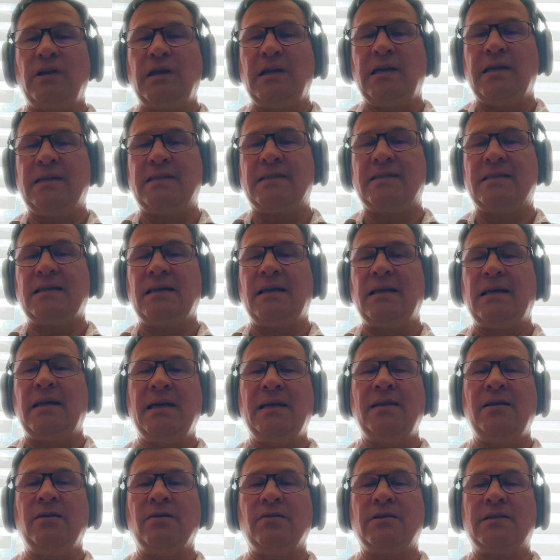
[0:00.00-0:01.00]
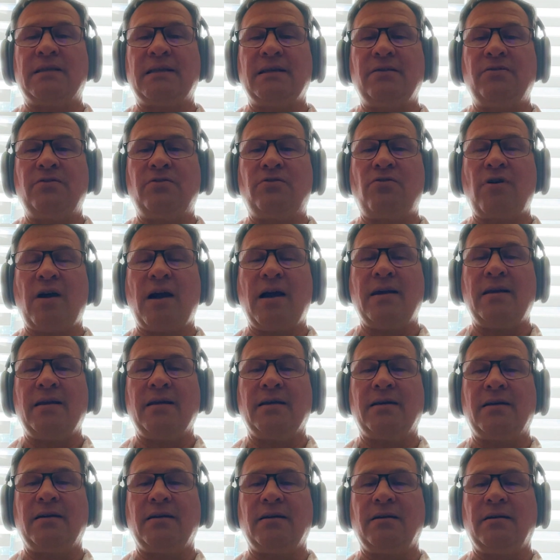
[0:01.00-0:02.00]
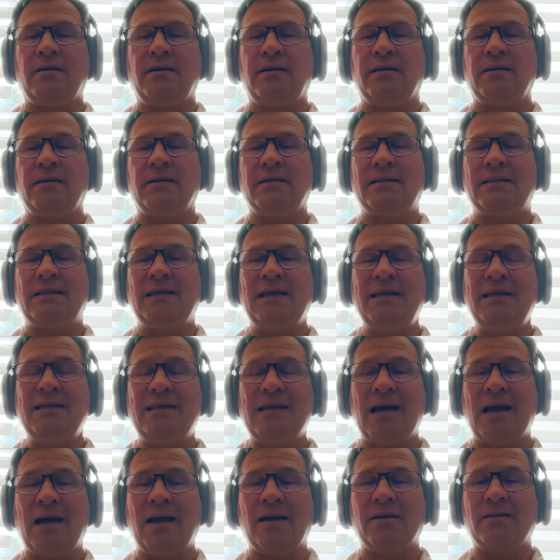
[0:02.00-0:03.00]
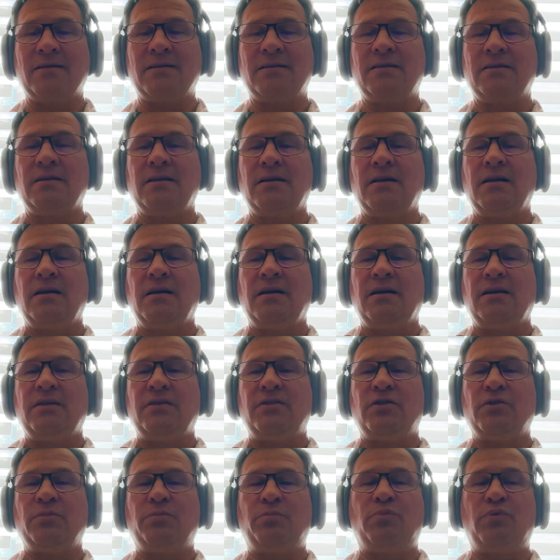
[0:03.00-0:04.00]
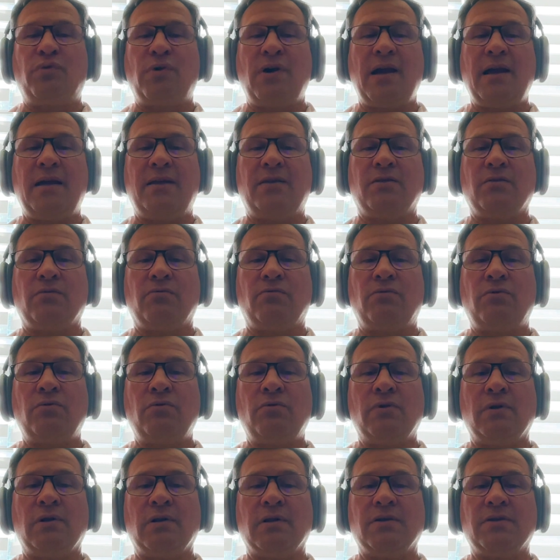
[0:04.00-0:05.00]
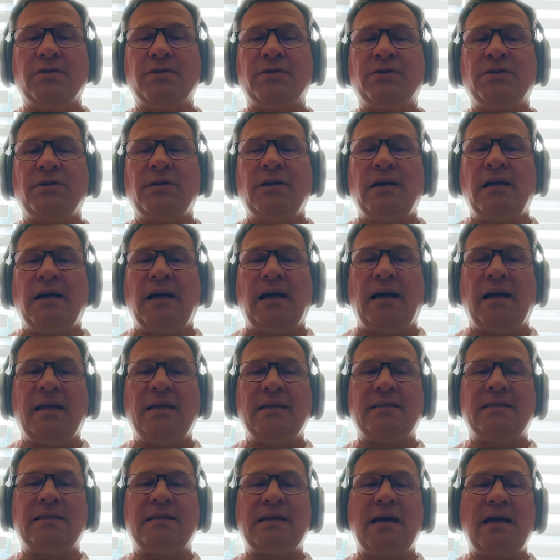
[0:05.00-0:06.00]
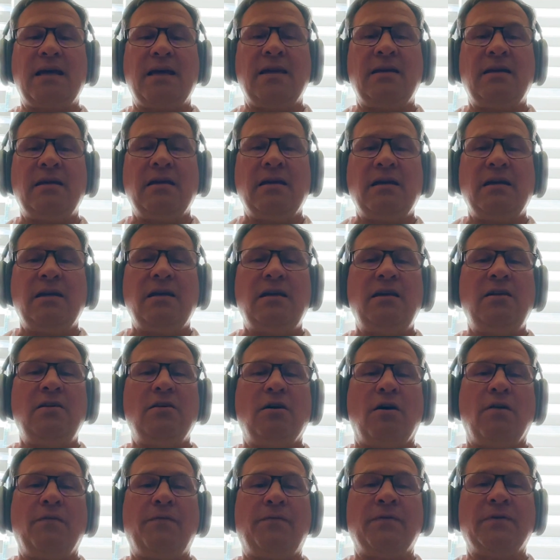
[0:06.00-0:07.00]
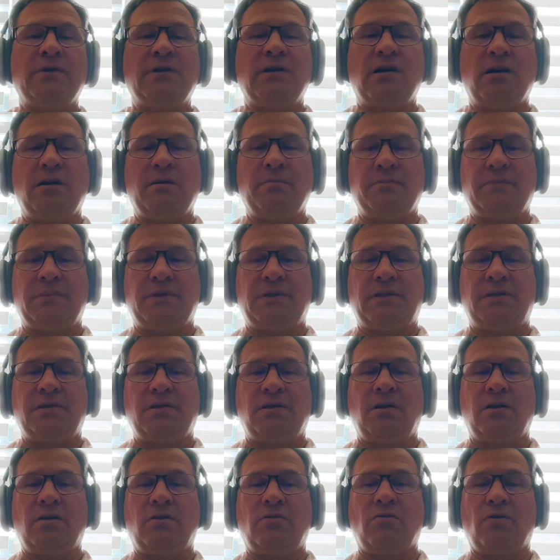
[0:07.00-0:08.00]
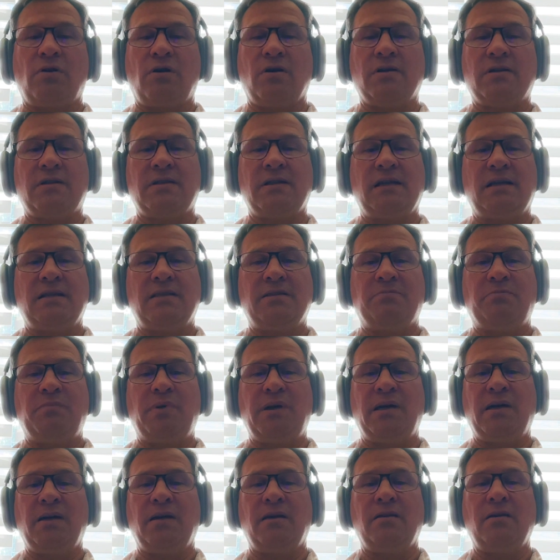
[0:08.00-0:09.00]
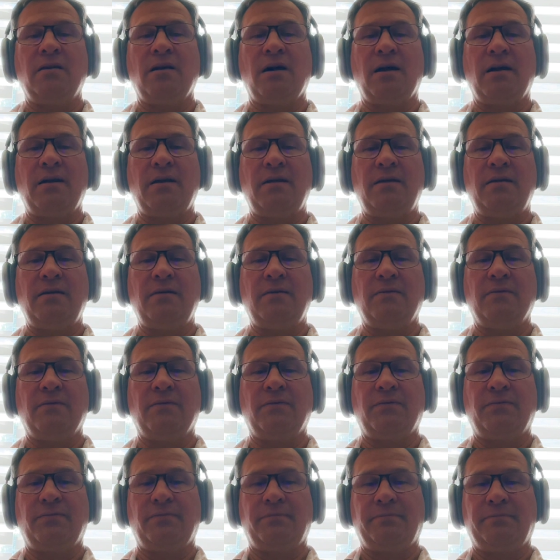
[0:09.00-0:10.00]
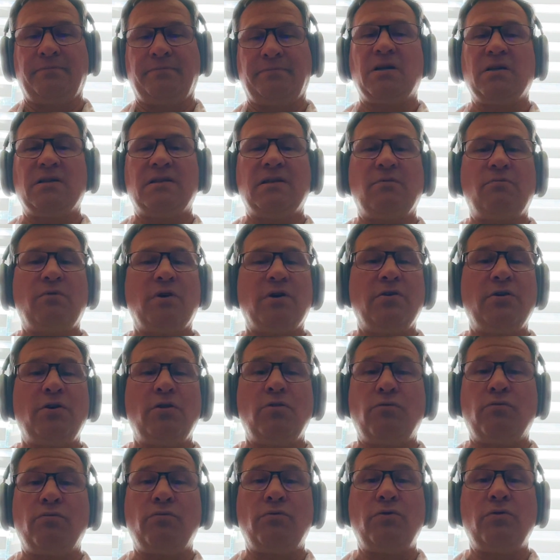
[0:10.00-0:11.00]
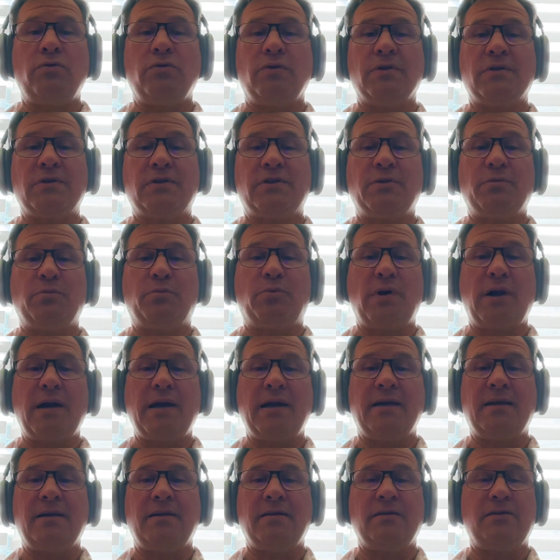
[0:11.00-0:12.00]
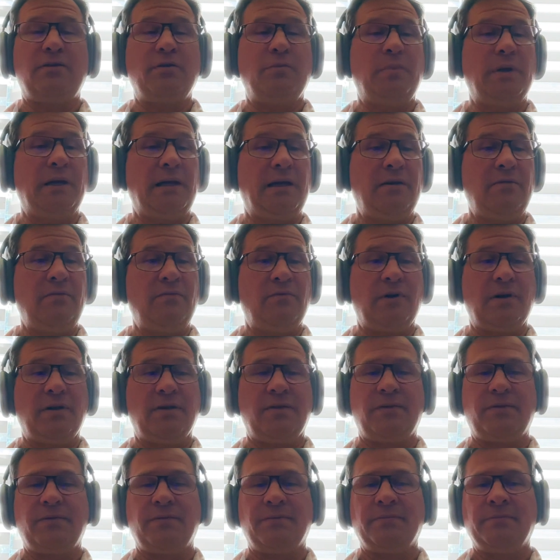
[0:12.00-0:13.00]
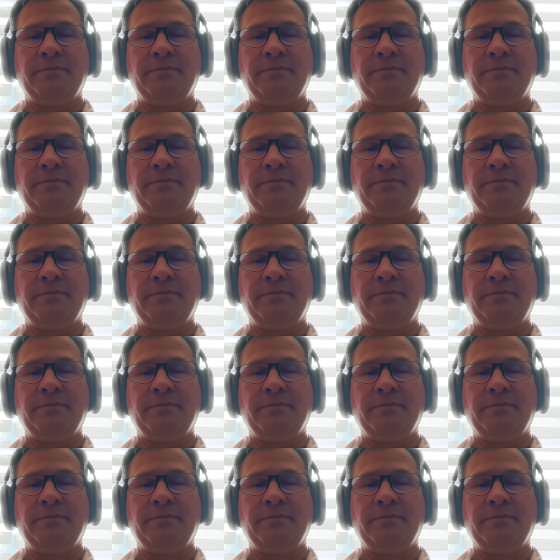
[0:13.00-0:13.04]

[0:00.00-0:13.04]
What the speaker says: it's idiosyncratic syntax to break the rules and say he often comes across as being naive, because there were no rules to break to begin with.